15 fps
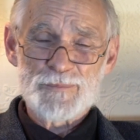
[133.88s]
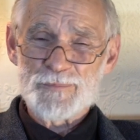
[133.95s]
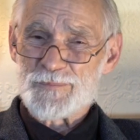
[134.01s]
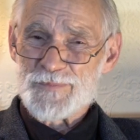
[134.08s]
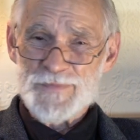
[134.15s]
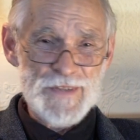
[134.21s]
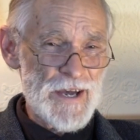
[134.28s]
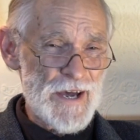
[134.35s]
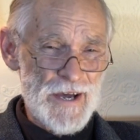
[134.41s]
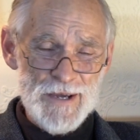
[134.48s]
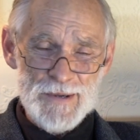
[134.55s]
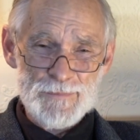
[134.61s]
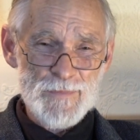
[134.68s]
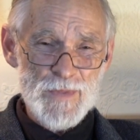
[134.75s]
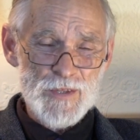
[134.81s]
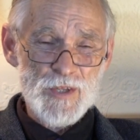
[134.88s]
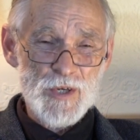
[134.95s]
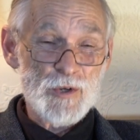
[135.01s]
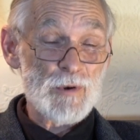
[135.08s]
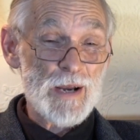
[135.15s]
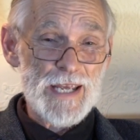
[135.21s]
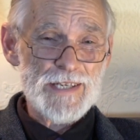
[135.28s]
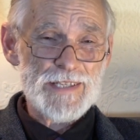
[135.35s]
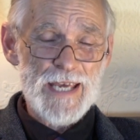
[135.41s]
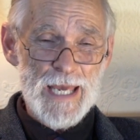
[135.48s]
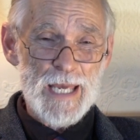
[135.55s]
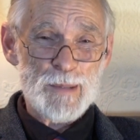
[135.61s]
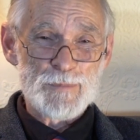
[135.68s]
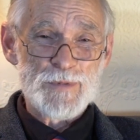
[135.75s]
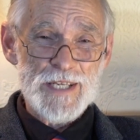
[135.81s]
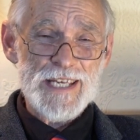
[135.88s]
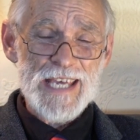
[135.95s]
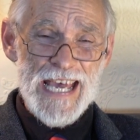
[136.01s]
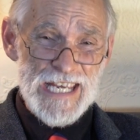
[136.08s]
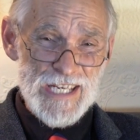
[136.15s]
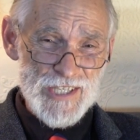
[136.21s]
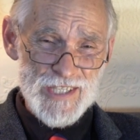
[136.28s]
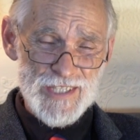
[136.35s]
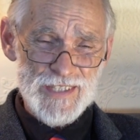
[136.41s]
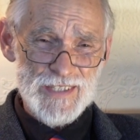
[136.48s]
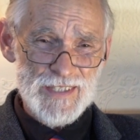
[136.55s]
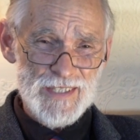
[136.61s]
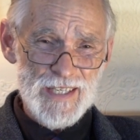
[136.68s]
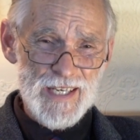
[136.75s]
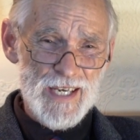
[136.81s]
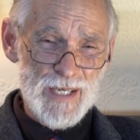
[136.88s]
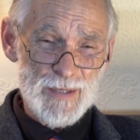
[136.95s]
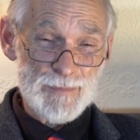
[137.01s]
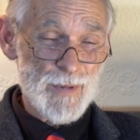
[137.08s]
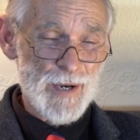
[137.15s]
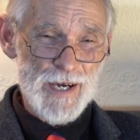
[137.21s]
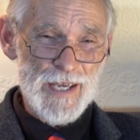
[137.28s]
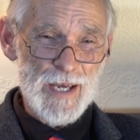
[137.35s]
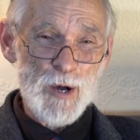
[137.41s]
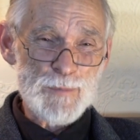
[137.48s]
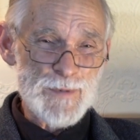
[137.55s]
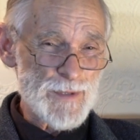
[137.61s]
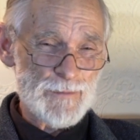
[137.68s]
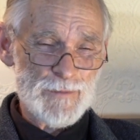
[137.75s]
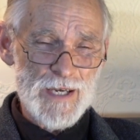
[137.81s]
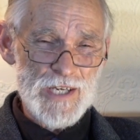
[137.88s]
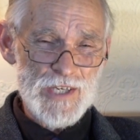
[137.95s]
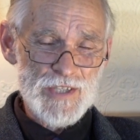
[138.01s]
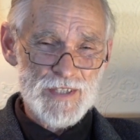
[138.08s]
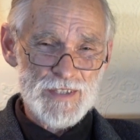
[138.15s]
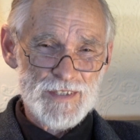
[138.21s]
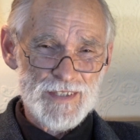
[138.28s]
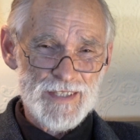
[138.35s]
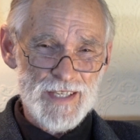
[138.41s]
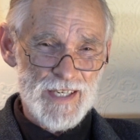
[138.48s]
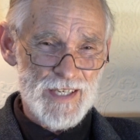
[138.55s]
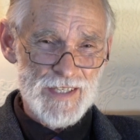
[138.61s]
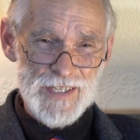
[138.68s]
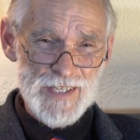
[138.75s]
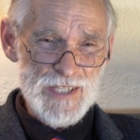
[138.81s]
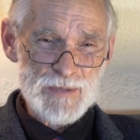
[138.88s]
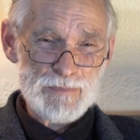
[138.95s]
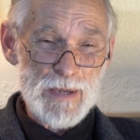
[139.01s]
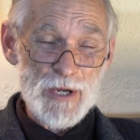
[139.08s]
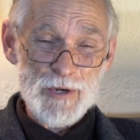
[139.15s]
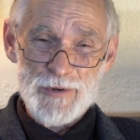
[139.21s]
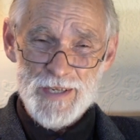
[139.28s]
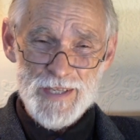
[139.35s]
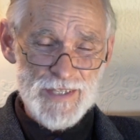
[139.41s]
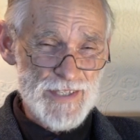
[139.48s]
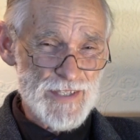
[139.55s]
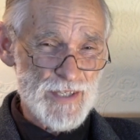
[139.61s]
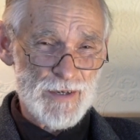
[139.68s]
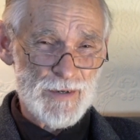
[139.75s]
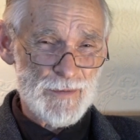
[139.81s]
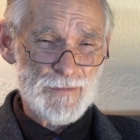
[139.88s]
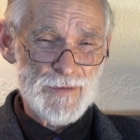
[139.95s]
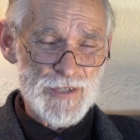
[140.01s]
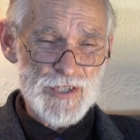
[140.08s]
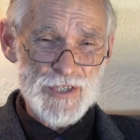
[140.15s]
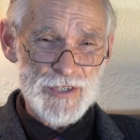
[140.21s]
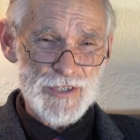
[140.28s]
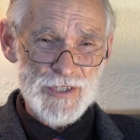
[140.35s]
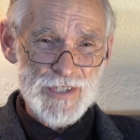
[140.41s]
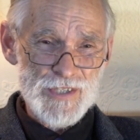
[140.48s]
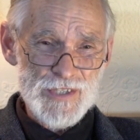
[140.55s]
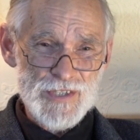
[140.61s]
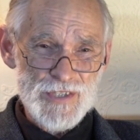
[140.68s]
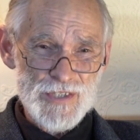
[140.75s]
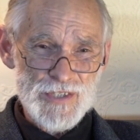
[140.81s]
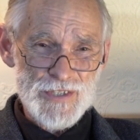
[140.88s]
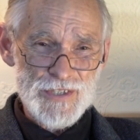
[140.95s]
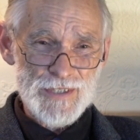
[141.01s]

No, the Great Abdication, in my observation and experience of the church.